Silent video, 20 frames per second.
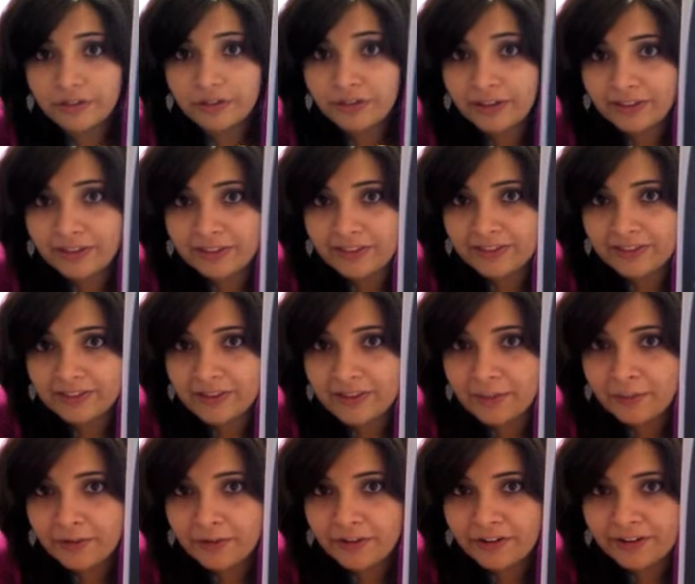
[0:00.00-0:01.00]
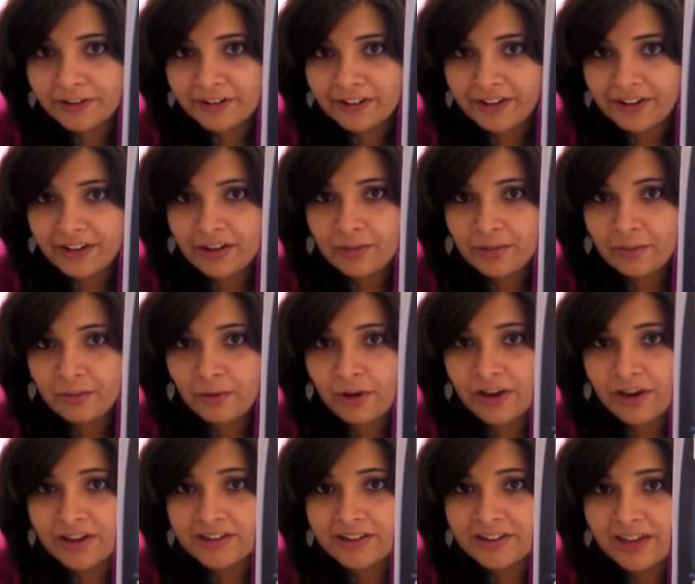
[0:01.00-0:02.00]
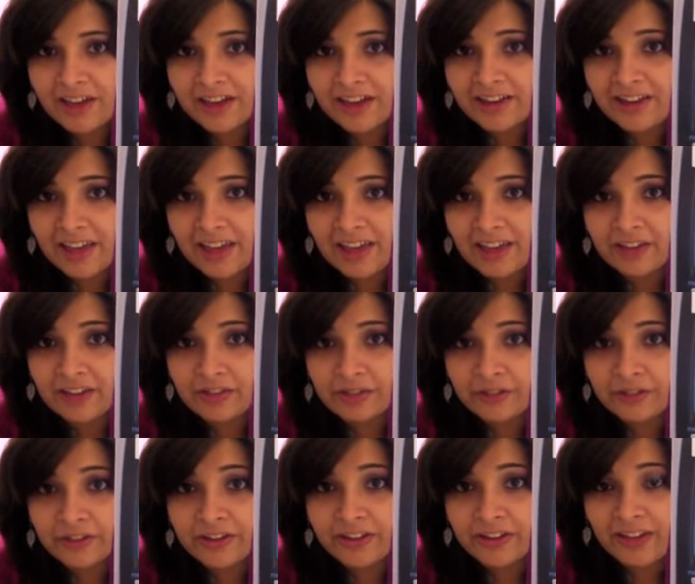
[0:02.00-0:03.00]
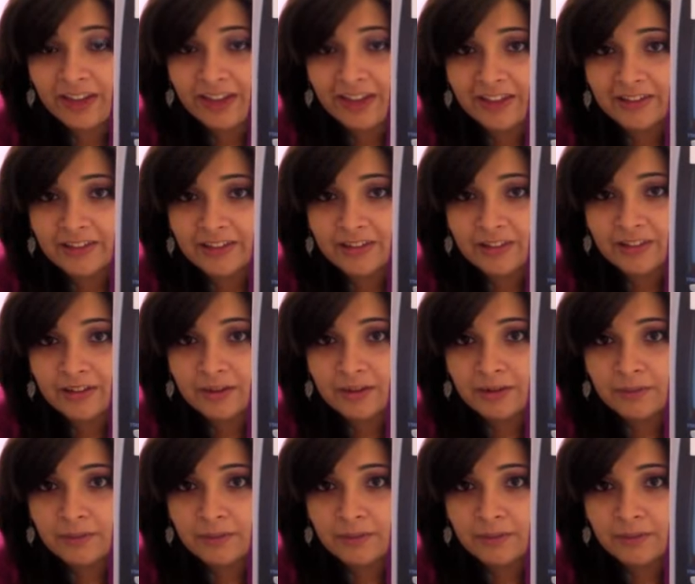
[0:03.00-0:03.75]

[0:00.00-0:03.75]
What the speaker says: you get this number, 0.9838,